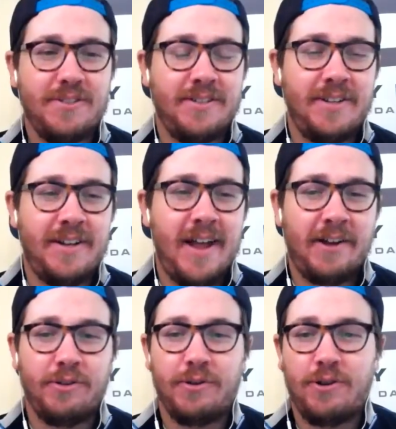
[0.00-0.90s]
and
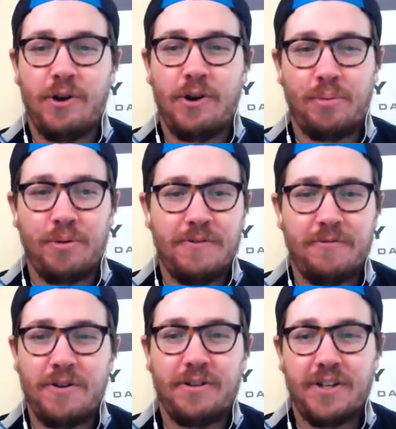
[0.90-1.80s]
Agholor go pretty
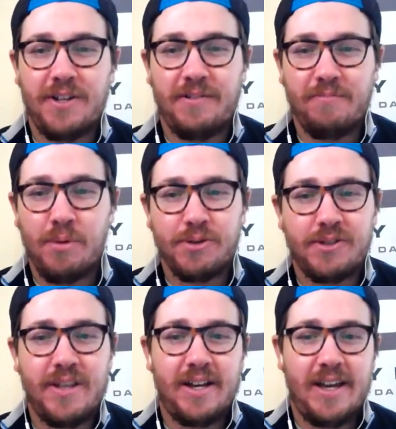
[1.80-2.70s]
freely most of
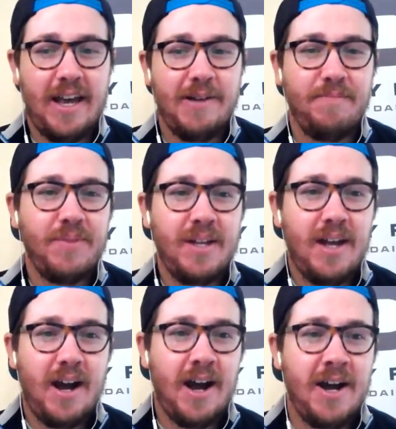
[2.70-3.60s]
that game.
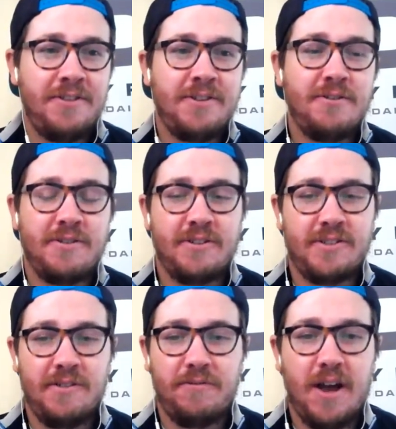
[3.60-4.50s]
I think you're going to see
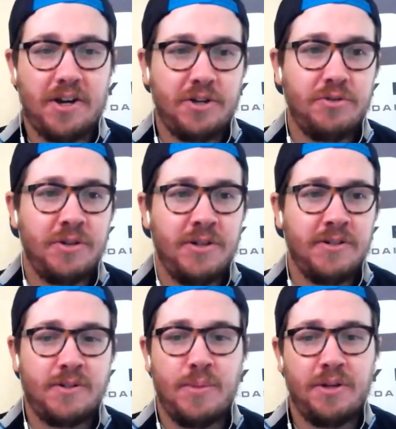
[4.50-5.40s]
Flacco and, and
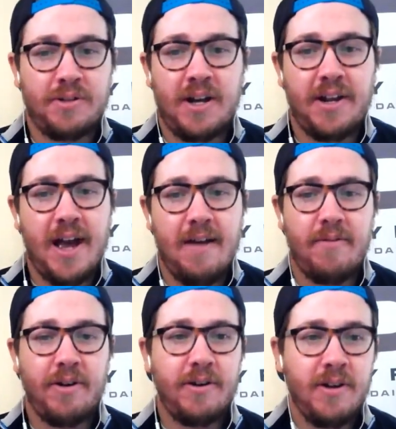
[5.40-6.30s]
Smith kind of have
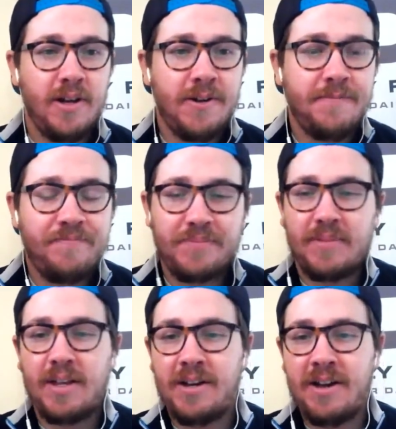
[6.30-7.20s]
a
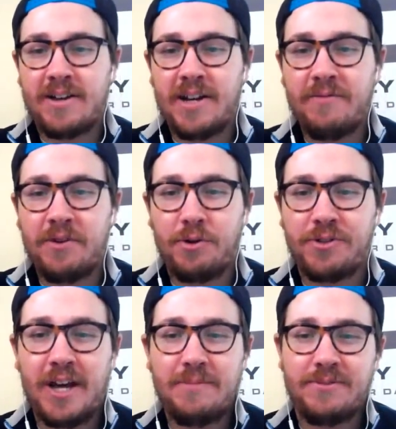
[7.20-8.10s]
kind of an old
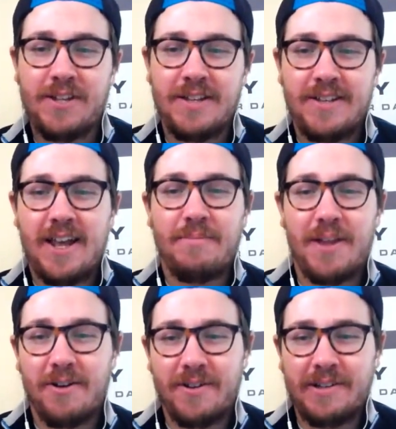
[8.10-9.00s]
time state game
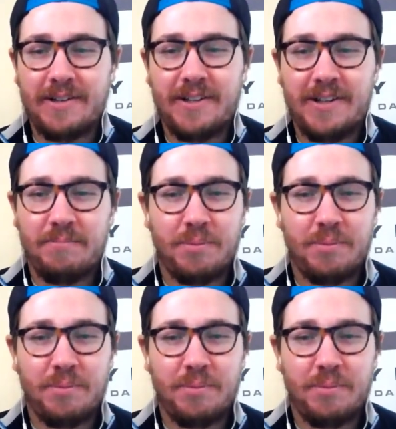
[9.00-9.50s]
there and and mm. put up mm.